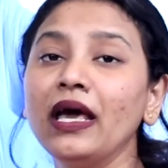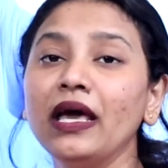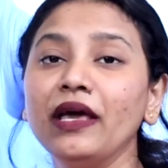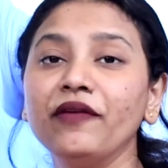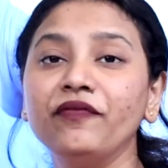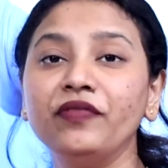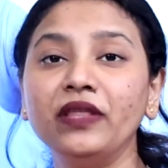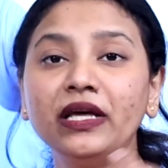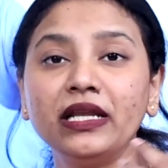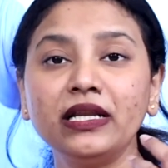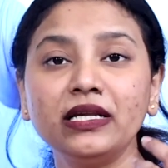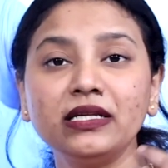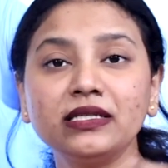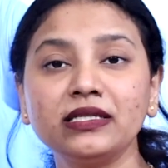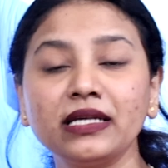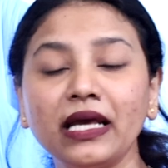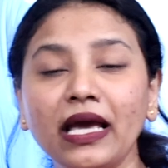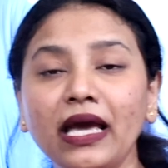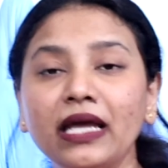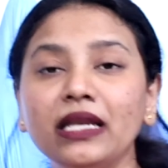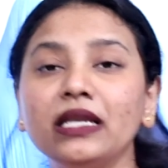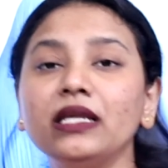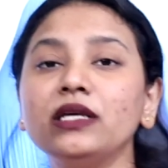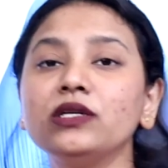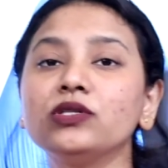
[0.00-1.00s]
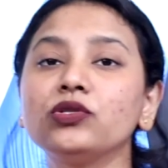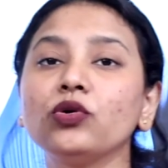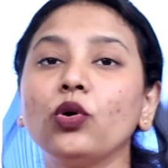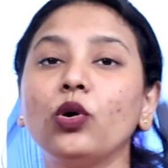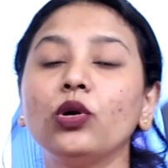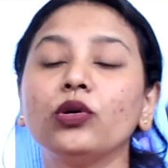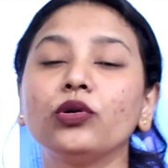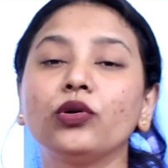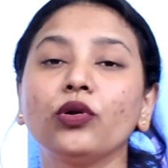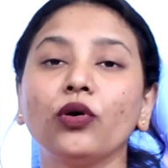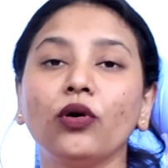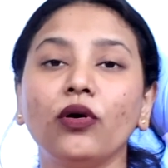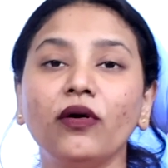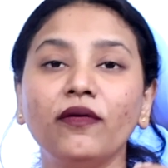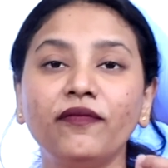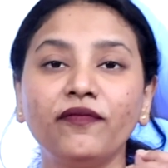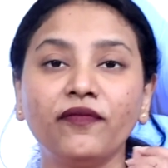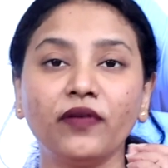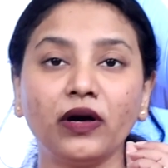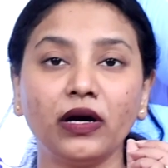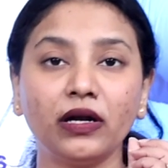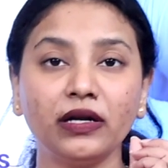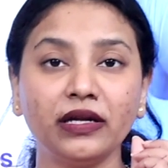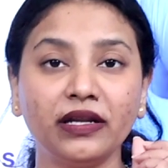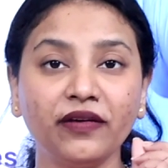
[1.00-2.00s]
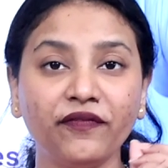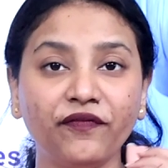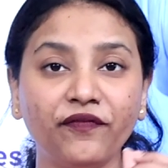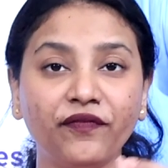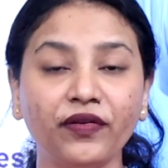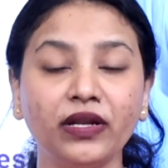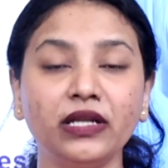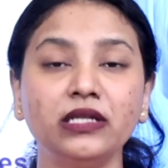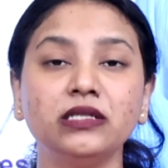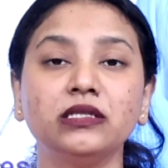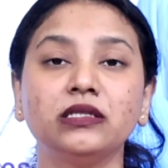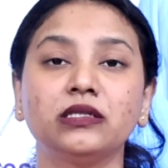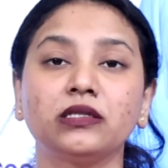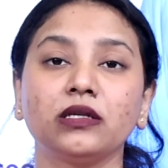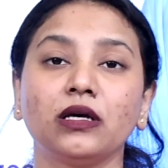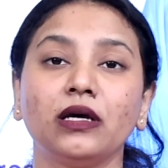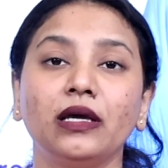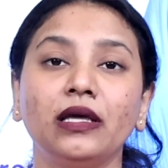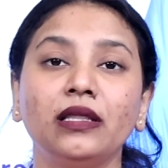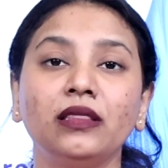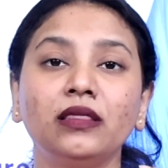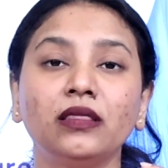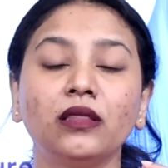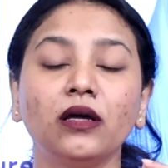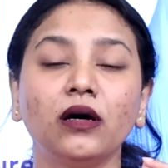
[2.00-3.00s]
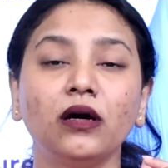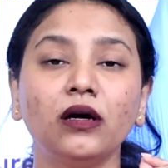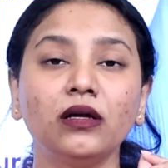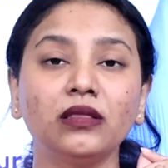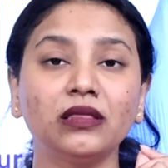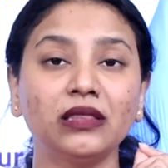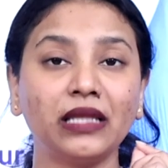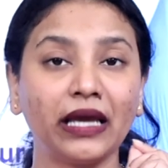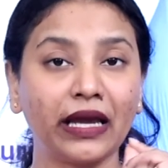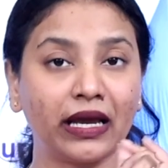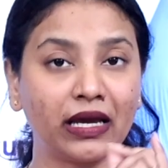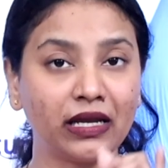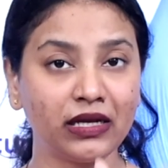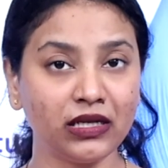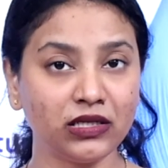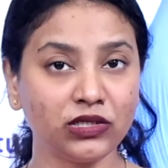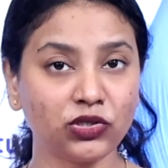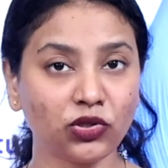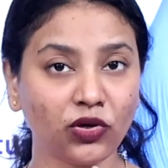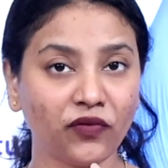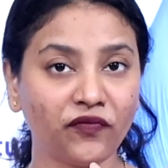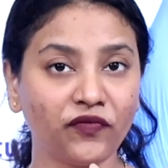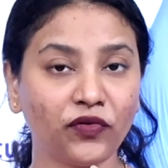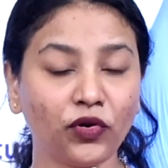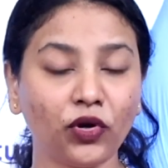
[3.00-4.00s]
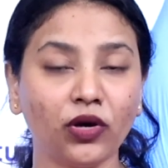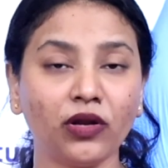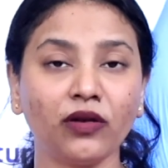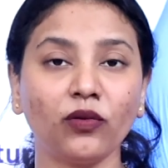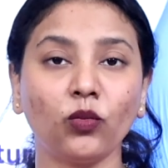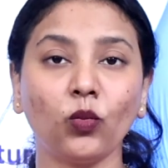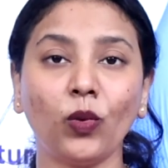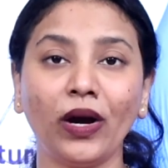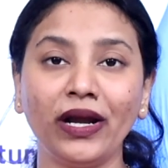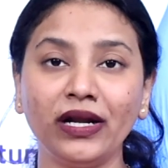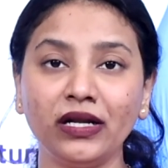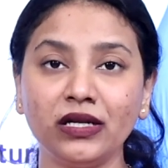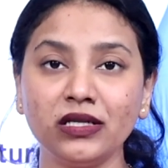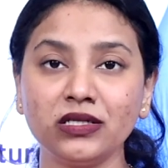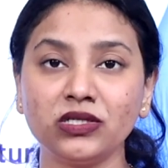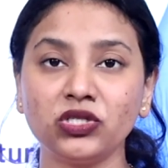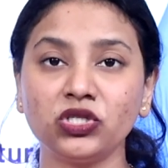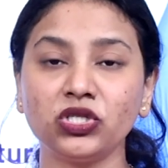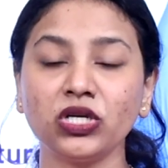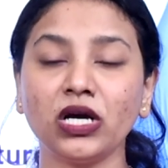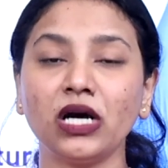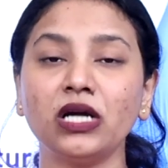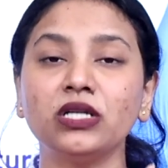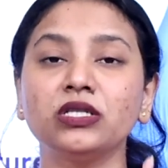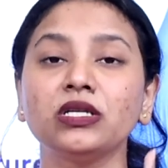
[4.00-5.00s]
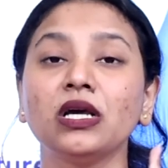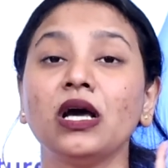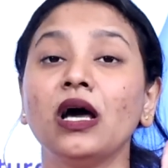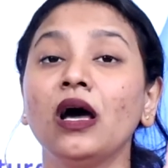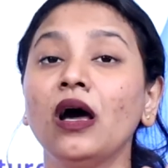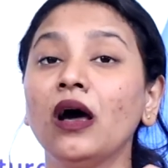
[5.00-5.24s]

If there is any sort of difference in the thickness of your white discharge,